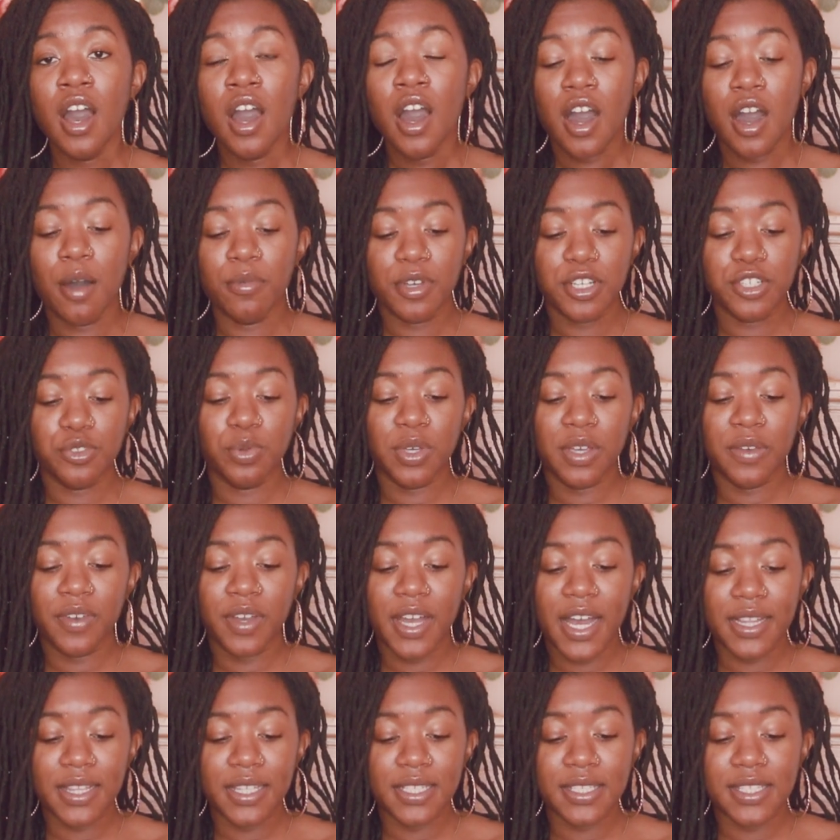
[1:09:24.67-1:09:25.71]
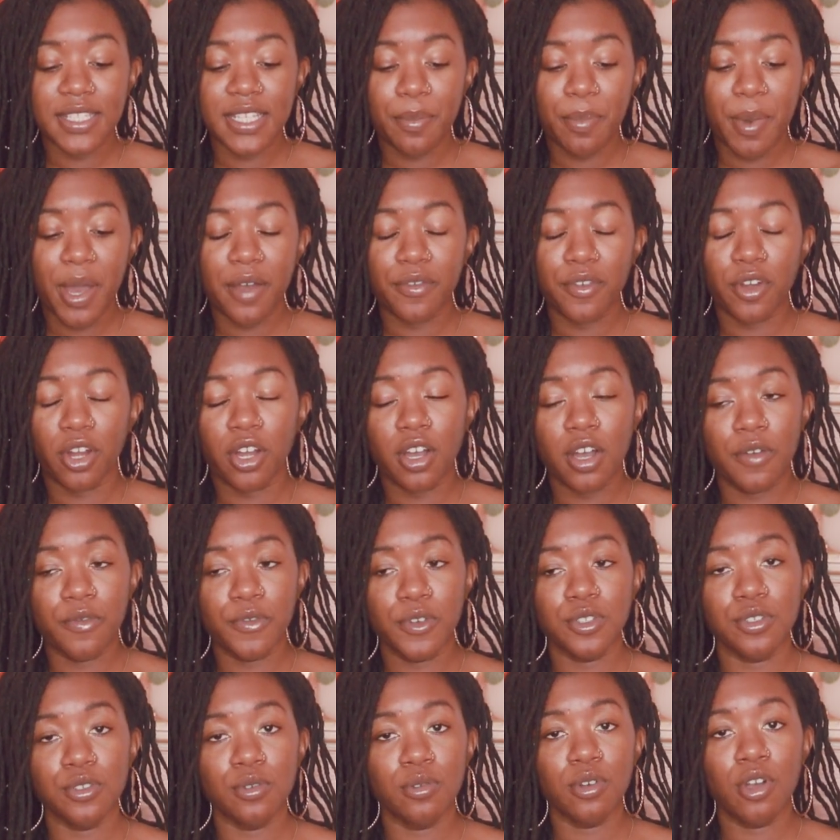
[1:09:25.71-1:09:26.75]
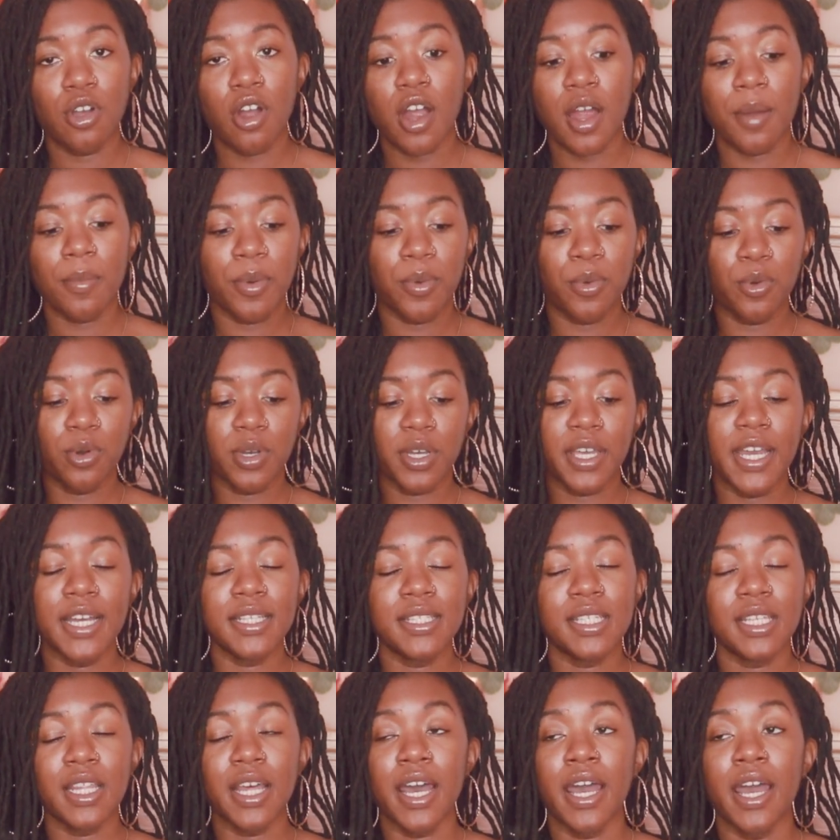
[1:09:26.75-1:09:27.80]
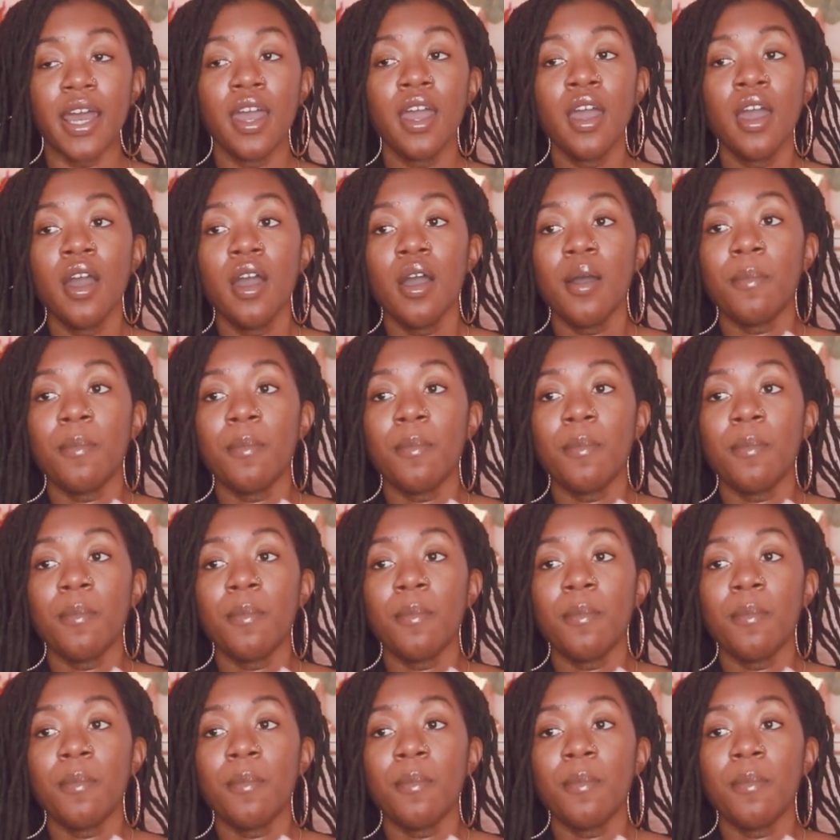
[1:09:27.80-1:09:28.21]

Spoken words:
because we even got the step out of your comfort zone card, but we'll get to that.